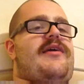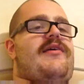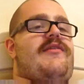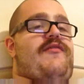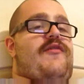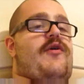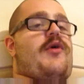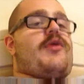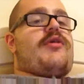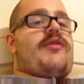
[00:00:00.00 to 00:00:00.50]

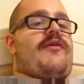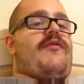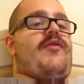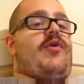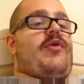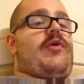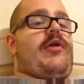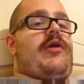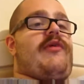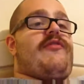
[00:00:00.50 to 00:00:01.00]
first of
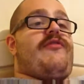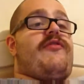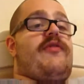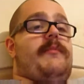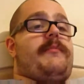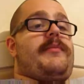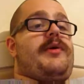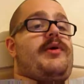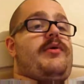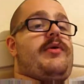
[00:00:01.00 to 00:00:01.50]
all,
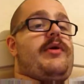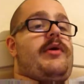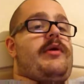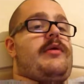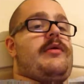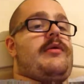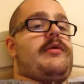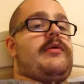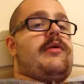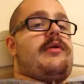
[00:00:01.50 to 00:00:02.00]
from pewter
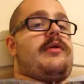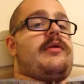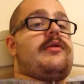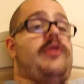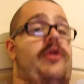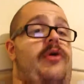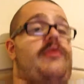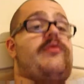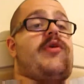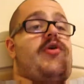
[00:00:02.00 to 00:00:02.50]

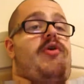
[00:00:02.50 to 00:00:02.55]
don't